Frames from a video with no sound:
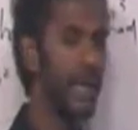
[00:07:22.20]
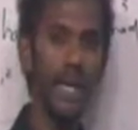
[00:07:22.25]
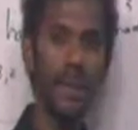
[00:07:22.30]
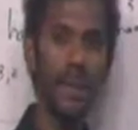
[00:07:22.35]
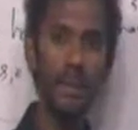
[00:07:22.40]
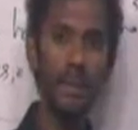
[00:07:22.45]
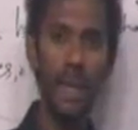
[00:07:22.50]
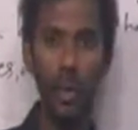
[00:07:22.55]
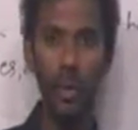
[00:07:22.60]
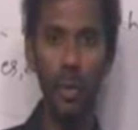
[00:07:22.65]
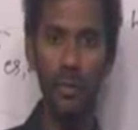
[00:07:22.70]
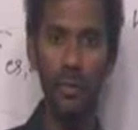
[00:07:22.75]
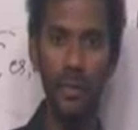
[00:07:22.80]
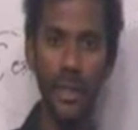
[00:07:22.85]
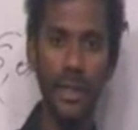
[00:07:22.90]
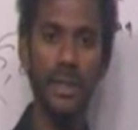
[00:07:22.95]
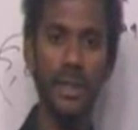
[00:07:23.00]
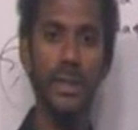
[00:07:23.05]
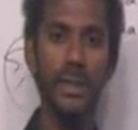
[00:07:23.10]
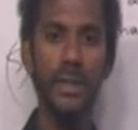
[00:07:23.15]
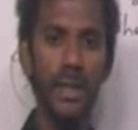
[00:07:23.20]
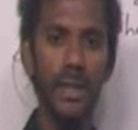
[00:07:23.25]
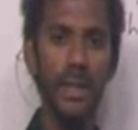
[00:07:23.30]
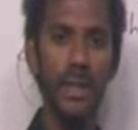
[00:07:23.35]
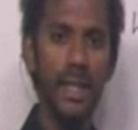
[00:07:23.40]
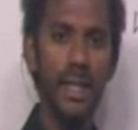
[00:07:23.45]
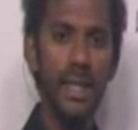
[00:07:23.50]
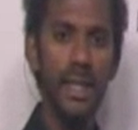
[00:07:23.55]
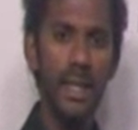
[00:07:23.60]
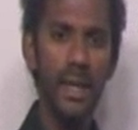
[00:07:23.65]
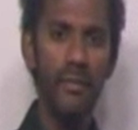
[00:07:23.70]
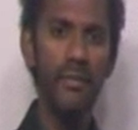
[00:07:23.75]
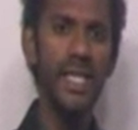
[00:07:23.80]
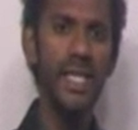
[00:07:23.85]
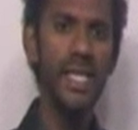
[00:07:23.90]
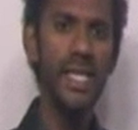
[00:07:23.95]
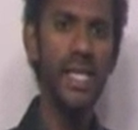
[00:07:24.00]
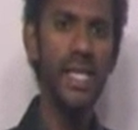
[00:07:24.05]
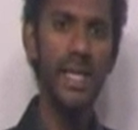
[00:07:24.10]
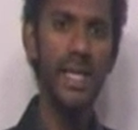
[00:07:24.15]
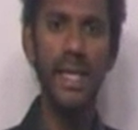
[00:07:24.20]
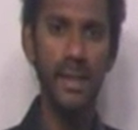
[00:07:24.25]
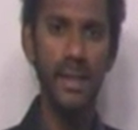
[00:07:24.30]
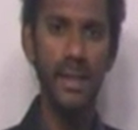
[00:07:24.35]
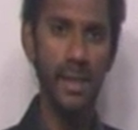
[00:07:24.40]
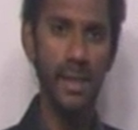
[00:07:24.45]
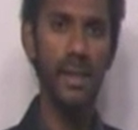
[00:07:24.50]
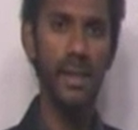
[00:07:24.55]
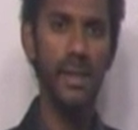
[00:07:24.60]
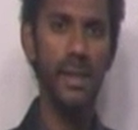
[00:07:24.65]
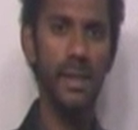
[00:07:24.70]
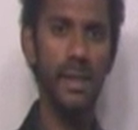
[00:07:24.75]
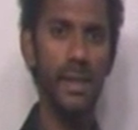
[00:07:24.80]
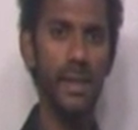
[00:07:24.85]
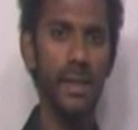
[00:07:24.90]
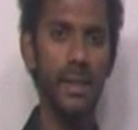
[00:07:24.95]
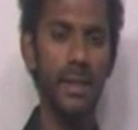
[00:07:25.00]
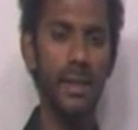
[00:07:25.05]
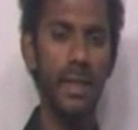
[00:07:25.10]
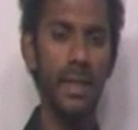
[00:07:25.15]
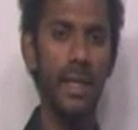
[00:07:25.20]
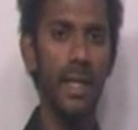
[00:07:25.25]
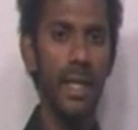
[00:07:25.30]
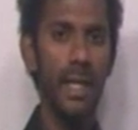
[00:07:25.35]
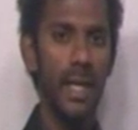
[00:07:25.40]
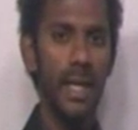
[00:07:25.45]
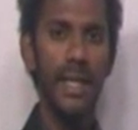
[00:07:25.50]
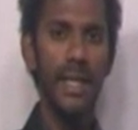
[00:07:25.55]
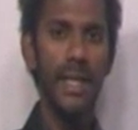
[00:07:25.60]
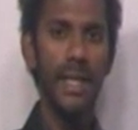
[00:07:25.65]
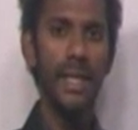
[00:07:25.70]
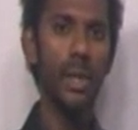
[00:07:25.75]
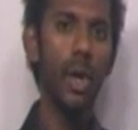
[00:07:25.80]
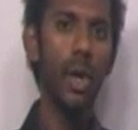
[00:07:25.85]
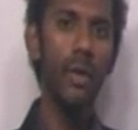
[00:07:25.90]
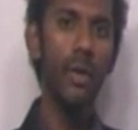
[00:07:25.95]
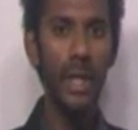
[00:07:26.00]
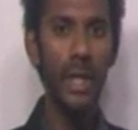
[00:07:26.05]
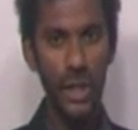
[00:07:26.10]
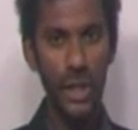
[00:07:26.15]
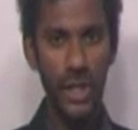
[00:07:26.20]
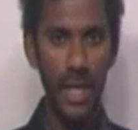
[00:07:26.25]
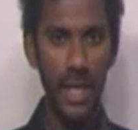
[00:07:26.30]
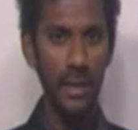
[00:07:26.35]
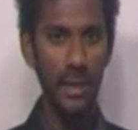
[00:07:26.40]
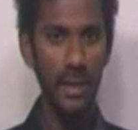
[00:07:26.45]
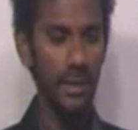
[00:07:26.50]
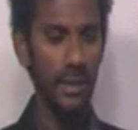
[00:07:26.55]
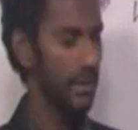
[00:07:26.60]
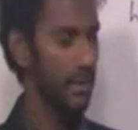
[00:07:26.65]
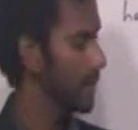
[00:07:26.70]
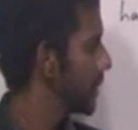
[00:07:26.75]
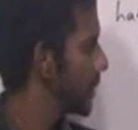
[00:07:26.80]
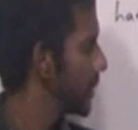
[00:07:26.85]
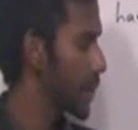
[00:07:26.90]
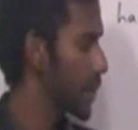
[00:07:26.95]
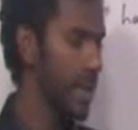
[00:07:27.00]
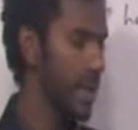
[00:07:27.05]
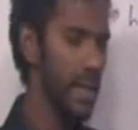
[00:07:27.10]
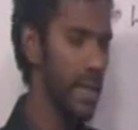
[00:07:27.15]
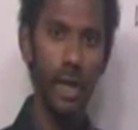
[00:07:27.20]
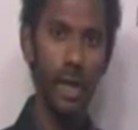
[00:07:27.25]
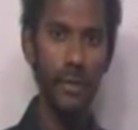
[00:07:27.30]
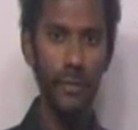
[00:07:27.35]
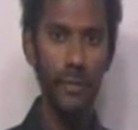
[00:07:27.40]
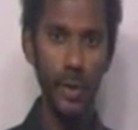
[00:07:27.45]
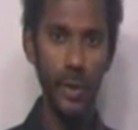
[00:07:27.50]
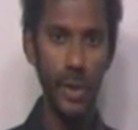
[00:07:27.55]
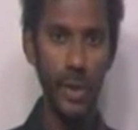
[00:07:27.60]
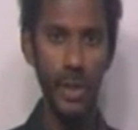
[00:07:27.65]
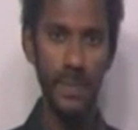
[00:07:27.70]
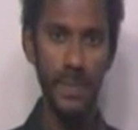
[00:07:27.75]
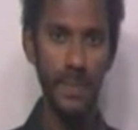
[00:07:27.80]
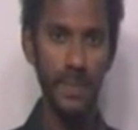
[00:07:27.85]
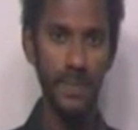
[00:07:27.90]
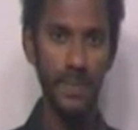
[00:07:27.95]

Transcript: done my homework. Which tense? No will or shall. So it is not future.